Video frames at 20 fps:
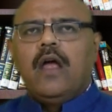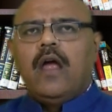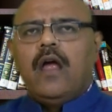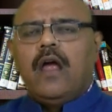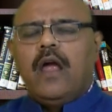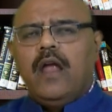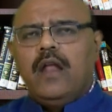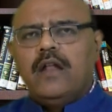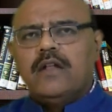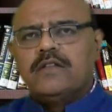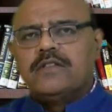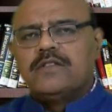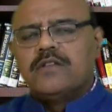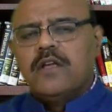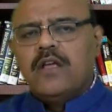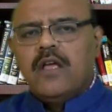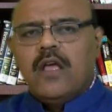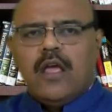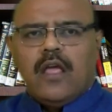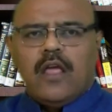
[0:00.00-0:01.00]
Hence,
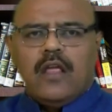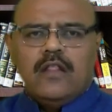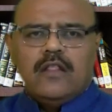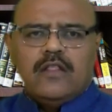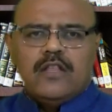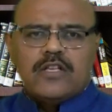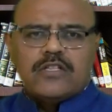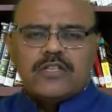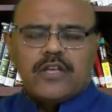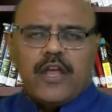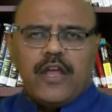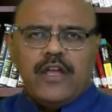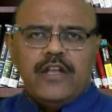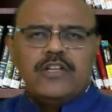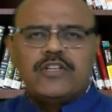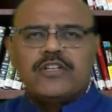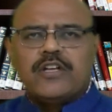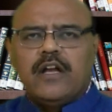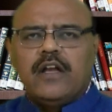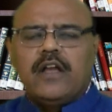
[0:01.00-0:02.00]
in this
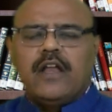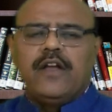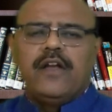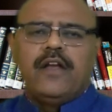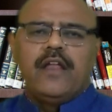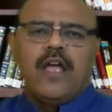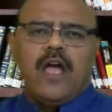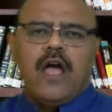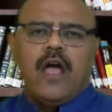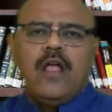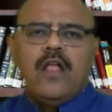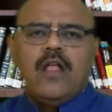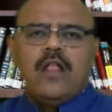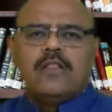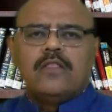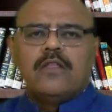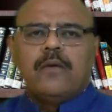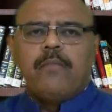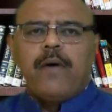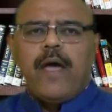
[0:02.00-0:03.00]
ancient India,
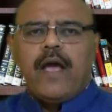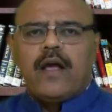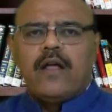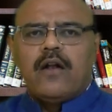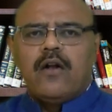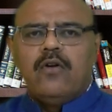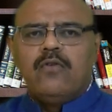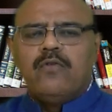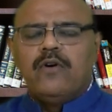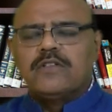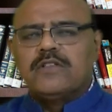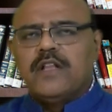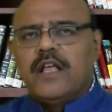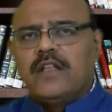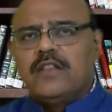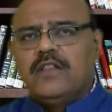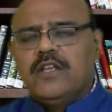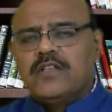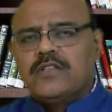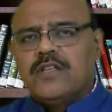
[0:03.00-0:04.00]
the background was
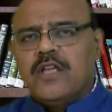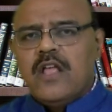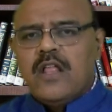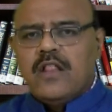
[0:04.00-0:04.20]
like this.